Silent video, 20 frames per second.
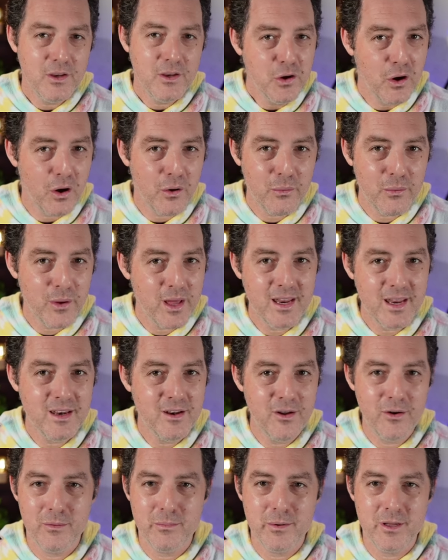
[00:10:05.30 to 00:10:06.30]
You already
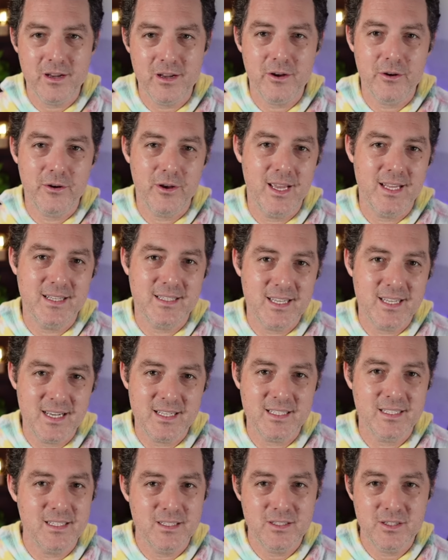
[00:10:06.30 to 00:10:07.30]
know I'm going to create
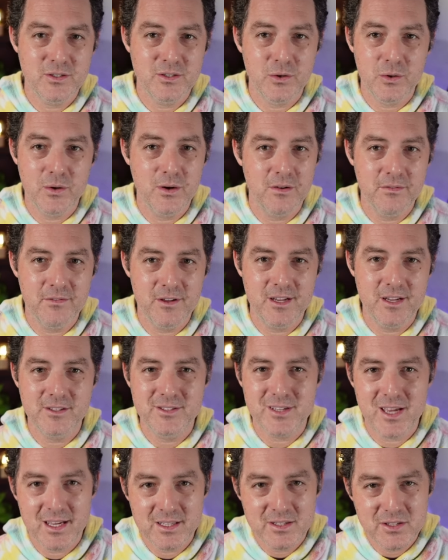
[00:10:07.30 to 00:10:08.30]
test and tutorial
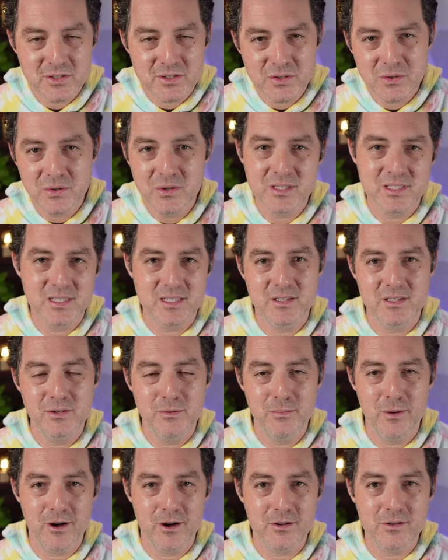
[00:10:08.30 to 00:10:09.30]
videos as soon as this
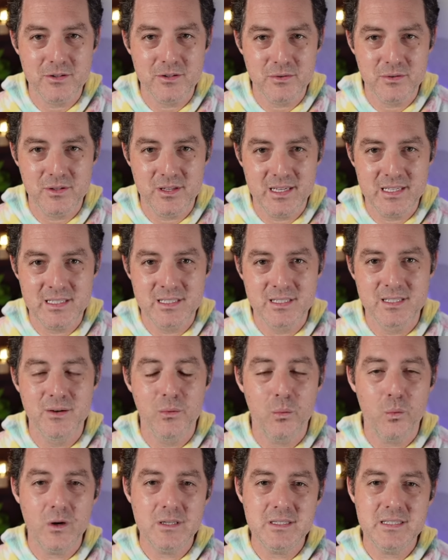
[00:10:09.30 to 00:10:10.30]
new model is released.
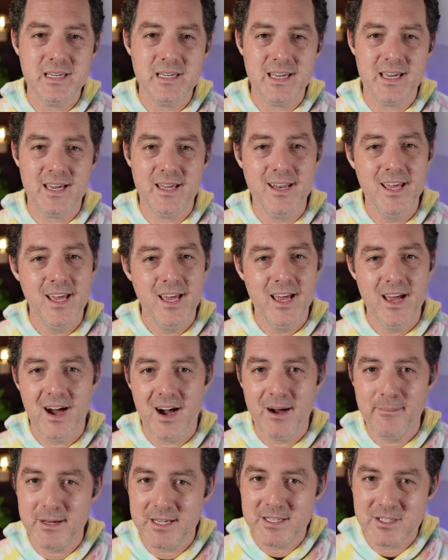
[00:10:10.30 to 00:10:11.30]
Once again,
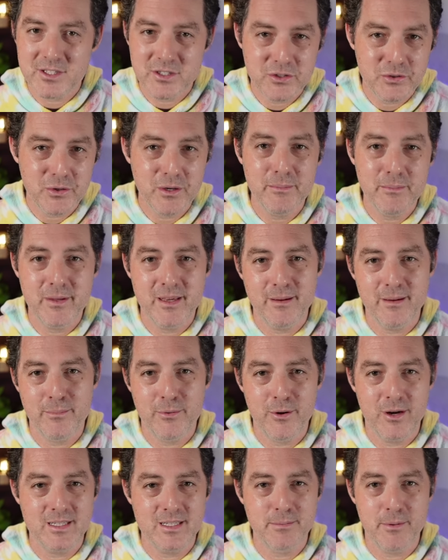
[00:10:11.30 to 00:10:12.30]
I'm extremely
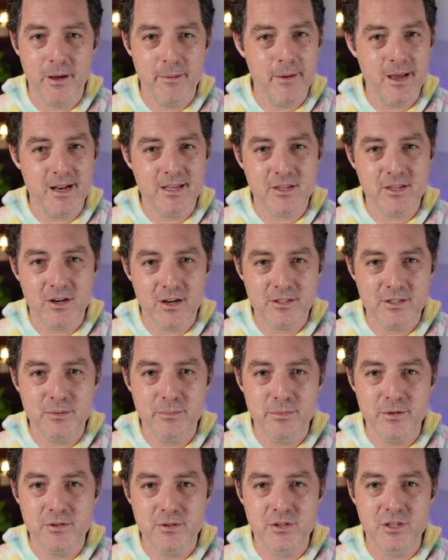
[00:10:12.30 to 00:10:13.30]
impressed by Meta's
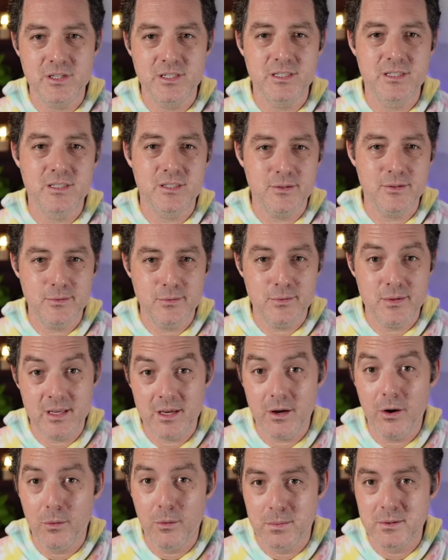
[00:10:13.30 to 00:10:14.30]
contributions to
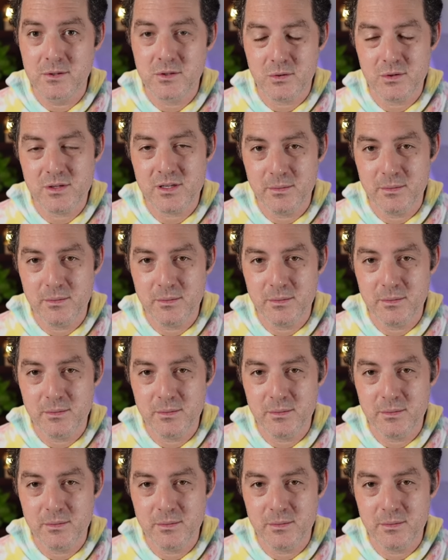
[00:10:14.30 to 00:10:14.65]
the open source